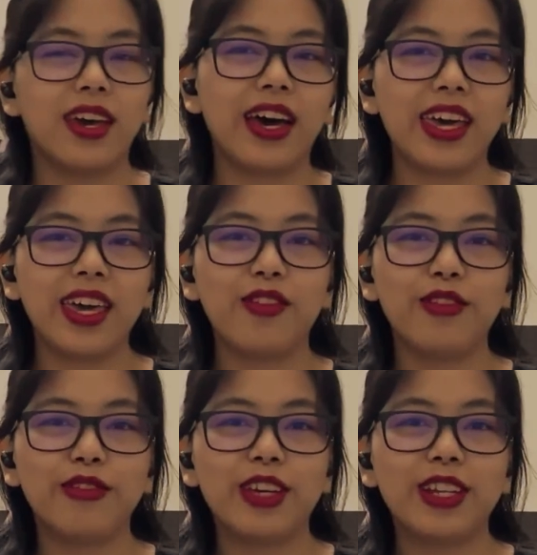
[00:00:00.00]
Hi
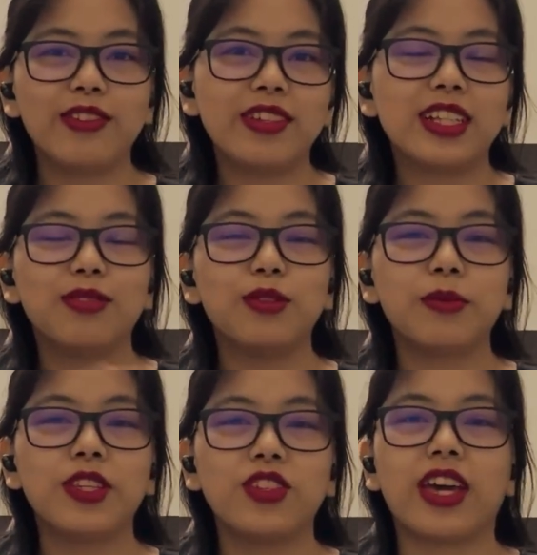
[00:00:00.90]
everyone, welcome to
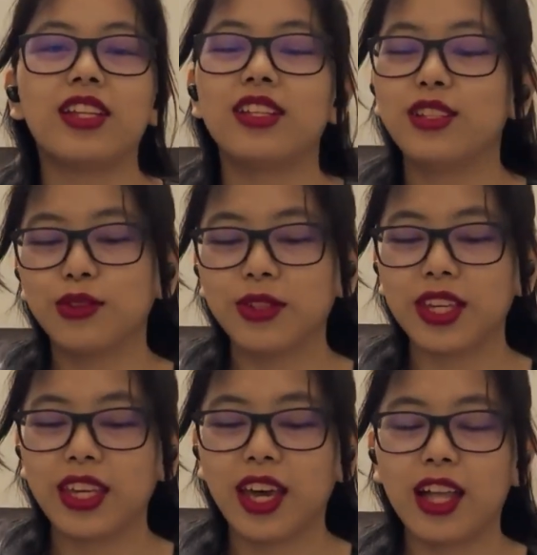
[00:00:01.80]
my channel.
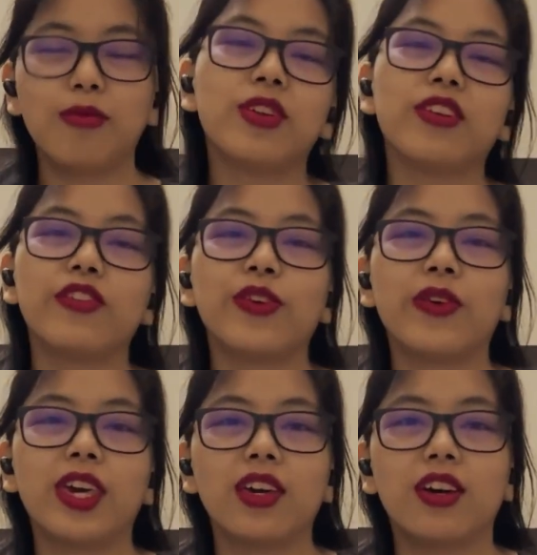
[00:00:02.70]
Today I'll be
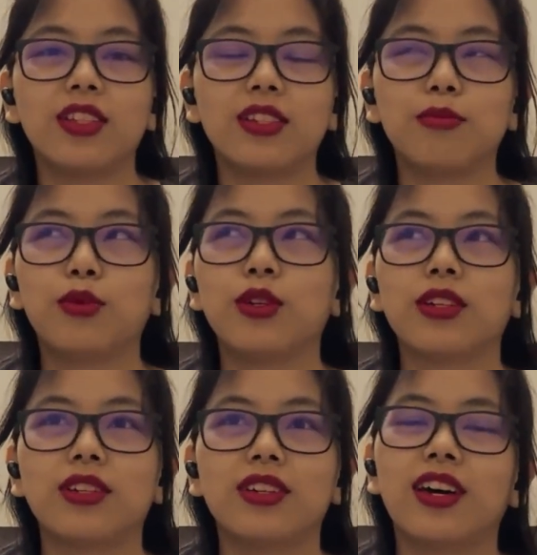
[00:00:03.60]
reviewing on the
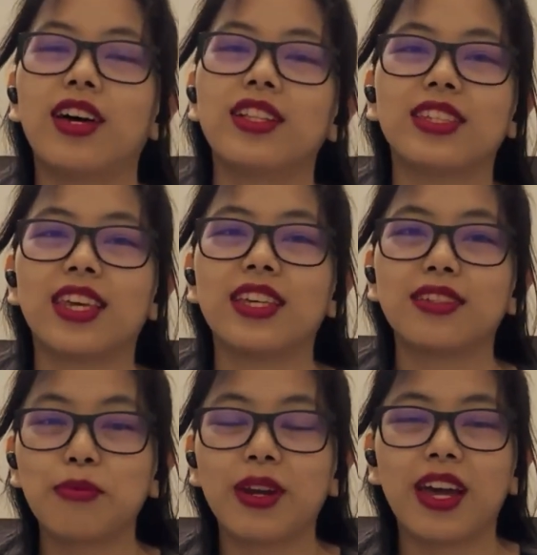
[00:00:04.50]
book, I'll say
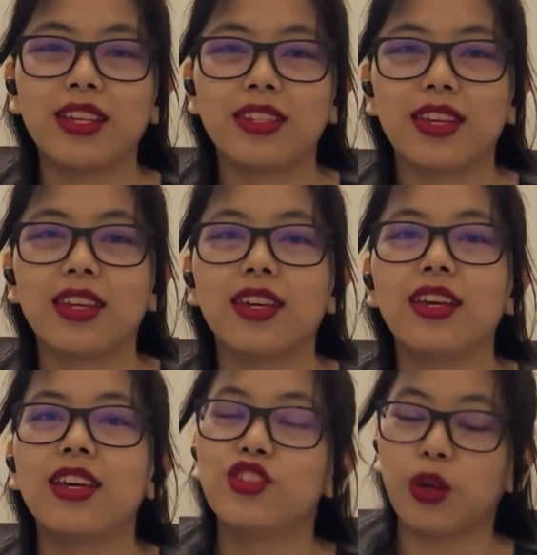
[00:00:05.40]
summarizing
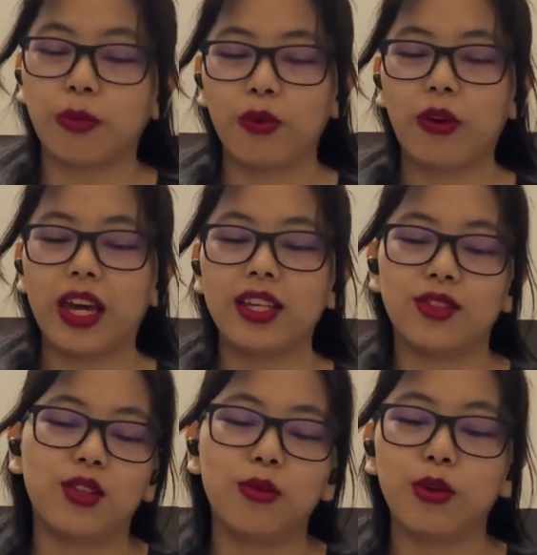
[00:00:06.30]
chapter
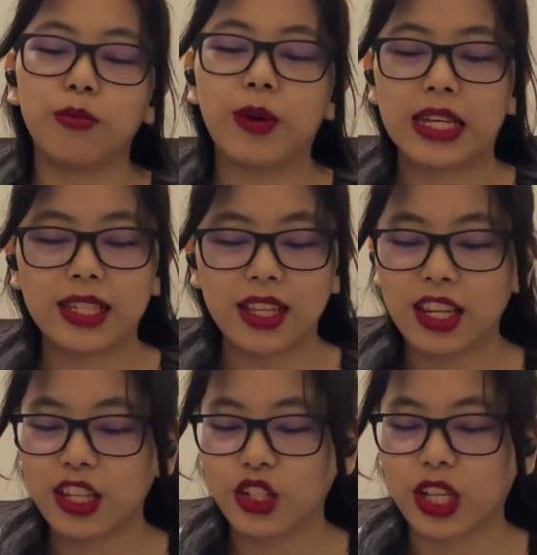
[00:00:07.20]
wise on the book by
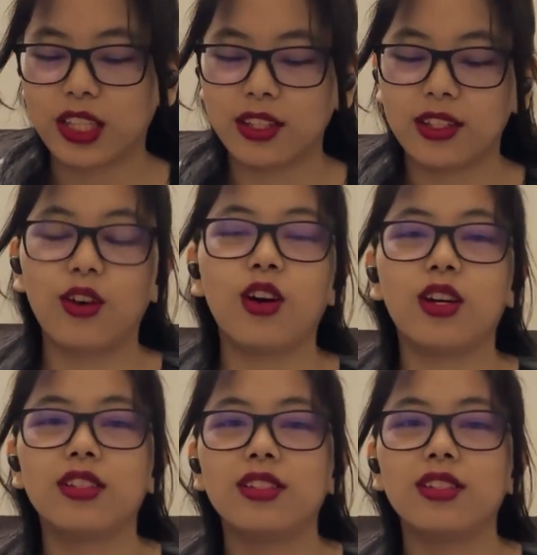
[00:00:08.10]
Sidney Sheldon on